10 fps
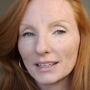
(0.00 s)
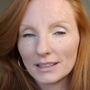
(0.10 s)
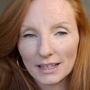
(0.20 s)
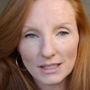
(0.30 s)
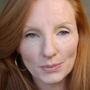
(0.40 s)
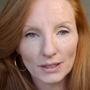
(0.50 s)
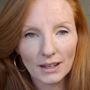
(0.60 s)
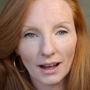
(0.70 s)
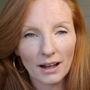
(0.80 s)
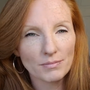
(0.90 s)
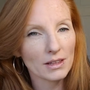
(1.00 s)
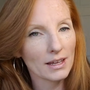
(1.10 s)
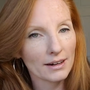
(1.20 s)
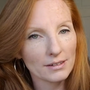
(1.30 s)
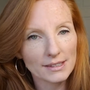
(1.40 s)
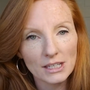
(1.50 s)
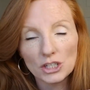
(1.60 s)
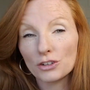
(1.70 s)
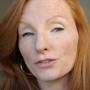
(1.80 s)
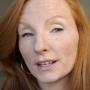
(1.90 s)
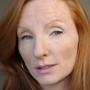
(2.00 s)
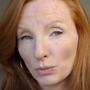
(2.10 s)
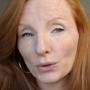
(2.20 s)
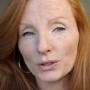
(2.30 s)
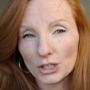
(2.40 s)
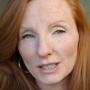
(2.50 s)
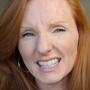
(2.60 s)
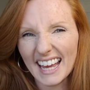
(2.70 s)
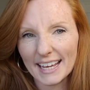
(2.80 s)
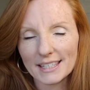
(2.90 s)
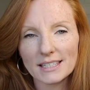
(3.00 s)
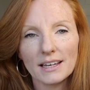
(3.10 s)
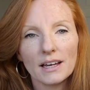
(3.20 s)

That's when the lateralization affects more than just the S,